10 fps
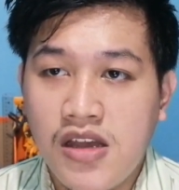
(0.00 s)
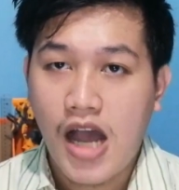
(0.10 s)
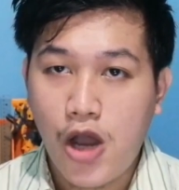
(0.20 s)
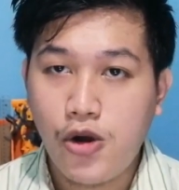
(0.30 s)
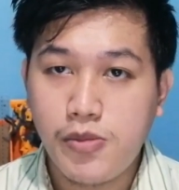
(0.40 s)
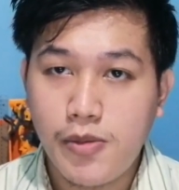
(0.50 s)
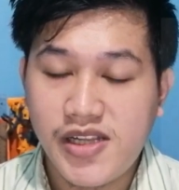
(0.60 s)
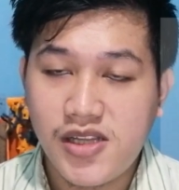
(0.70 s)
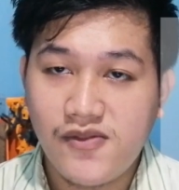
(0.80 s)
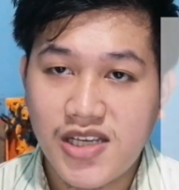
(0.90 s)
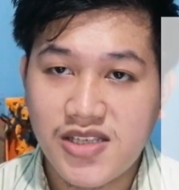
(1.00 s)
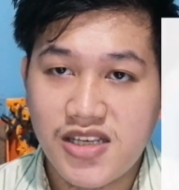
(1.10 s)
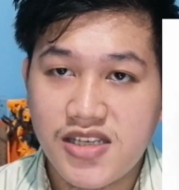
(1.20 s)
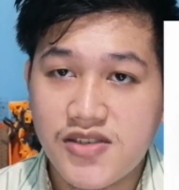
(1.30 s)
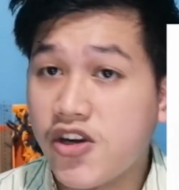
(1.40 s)
Our mobile
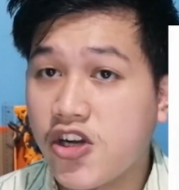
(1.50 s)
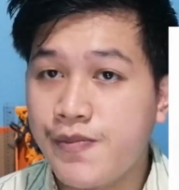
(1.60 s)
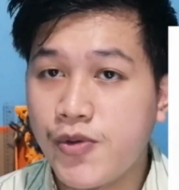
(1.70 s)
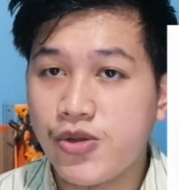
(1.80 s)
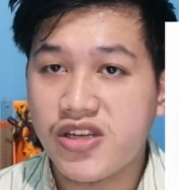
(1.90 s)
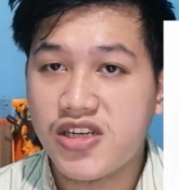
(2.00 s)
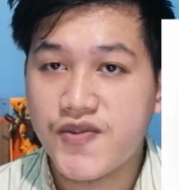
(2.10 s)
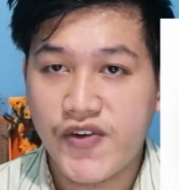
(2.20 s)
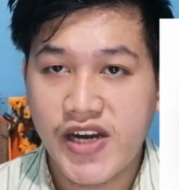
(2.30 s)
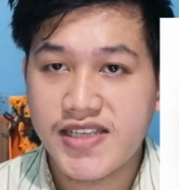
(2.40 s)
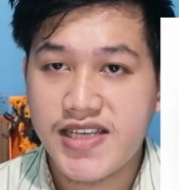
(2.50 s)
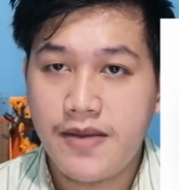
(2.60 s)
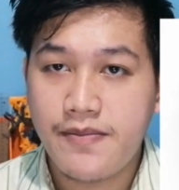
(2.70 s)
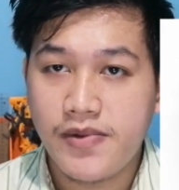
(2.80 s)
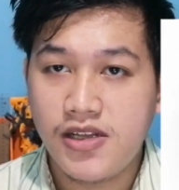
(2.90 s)
devices or computers, for
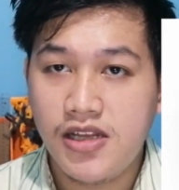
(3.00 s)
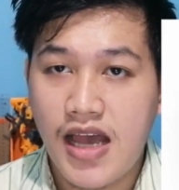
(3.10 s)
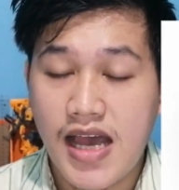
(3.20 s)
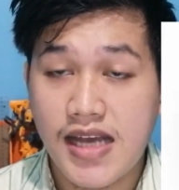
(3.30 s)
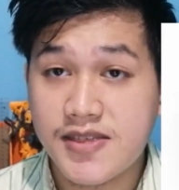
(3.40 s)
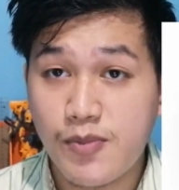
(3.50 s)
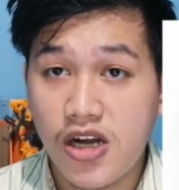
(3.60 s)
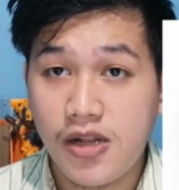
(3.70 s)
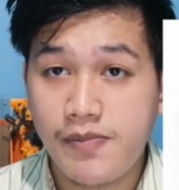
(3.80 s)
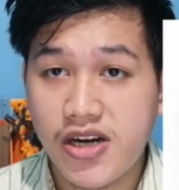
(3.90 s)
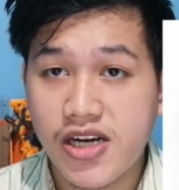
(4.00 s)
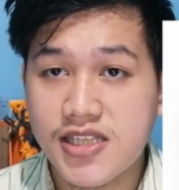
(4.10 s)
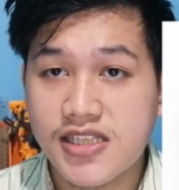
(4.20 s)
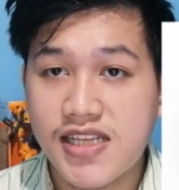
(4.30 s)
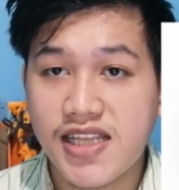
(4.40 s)
example, has small parts
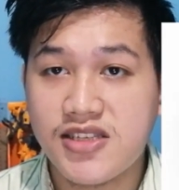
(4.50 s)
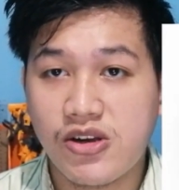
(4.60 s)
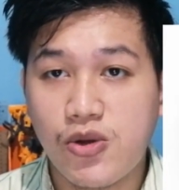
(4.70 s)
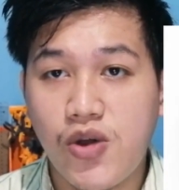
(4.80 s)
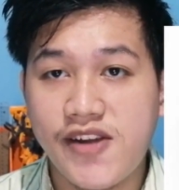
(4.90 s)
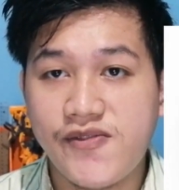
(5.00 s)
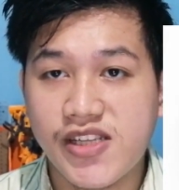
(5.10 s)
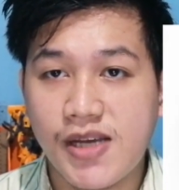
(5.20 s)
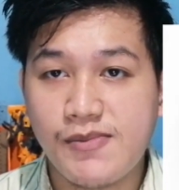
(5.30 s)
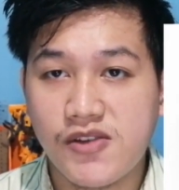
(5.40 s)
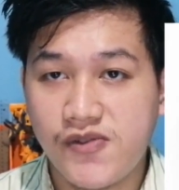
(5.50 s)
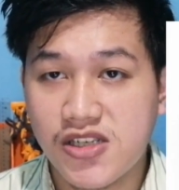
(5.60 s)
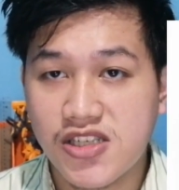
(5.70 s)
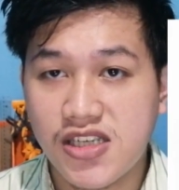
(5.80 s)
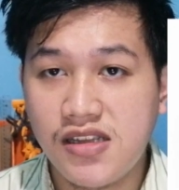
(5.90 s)
that is required for them to
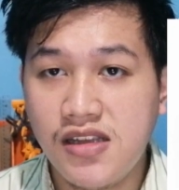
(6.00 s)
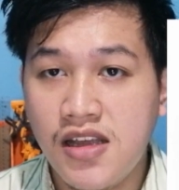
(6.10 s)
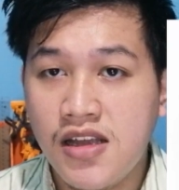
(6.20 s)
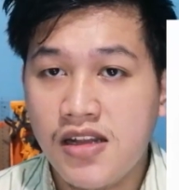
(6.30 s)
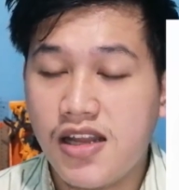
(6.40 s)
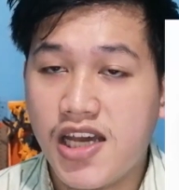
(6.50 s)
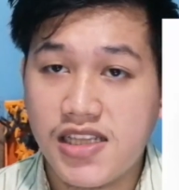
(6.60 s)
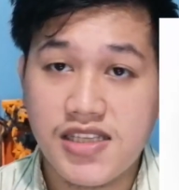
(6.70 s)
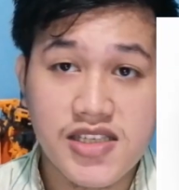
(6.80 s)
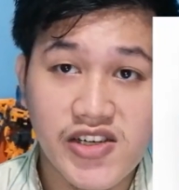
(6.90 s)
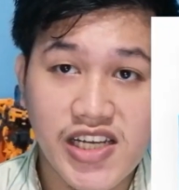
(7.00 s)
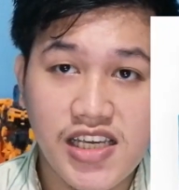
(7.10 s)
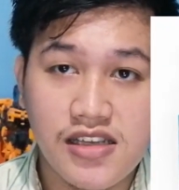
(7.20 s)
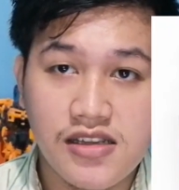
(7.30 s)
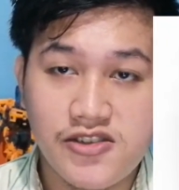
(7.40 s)
function, like the
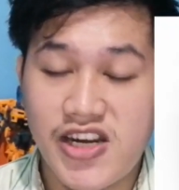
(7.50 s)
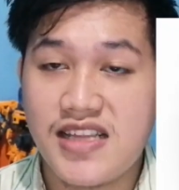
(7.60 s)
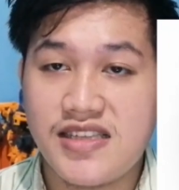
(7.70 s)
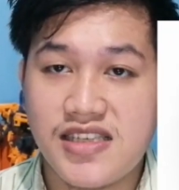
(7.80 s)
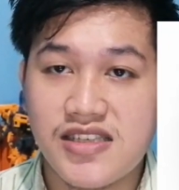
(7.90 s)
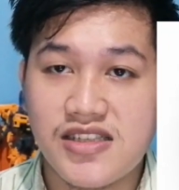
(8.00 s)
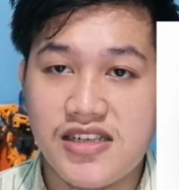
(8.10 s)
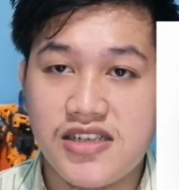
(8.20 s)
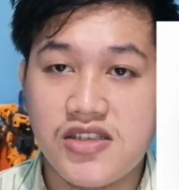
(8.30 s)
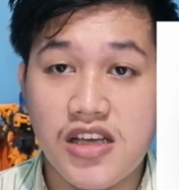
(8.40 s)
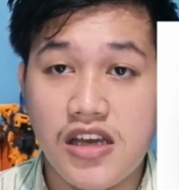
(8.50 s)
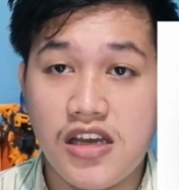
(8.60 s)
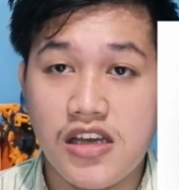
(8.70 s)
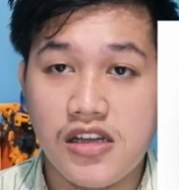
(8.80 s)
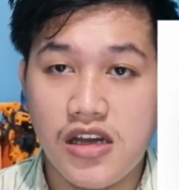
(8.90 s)
screen, transistors,
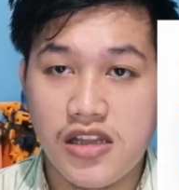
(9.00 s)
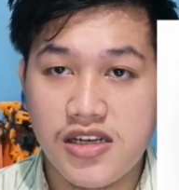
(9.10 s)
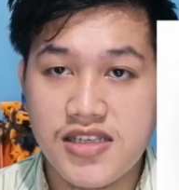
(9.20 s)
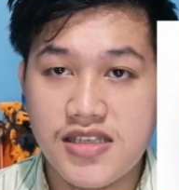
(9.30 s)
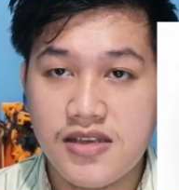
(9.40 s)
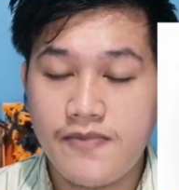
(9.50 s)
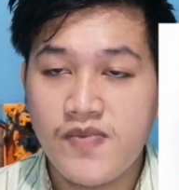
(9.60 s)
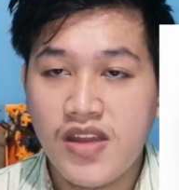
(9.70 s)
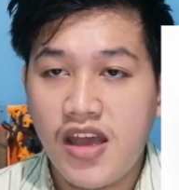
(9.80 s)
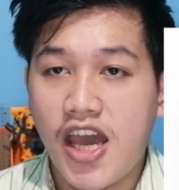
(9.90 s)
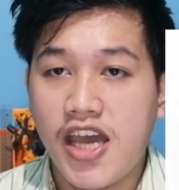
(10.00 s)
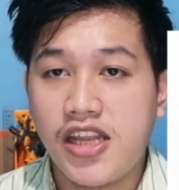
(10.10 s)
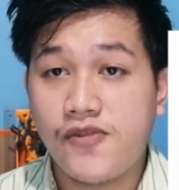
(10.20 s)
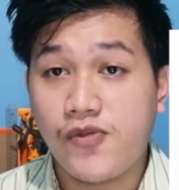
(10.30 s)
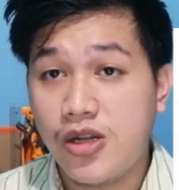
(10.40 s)
and others. And
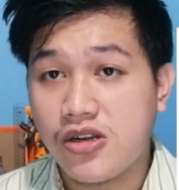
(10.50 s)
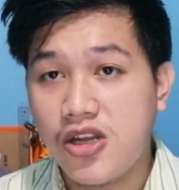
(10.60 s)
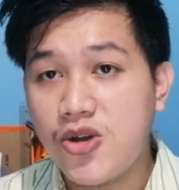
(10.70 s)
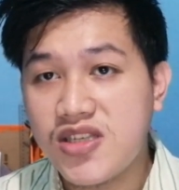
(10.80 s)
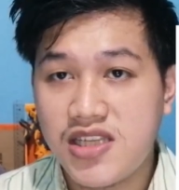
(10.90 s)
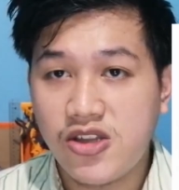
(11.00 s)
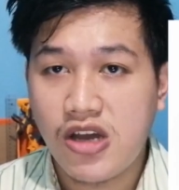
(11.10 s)
if we look closely to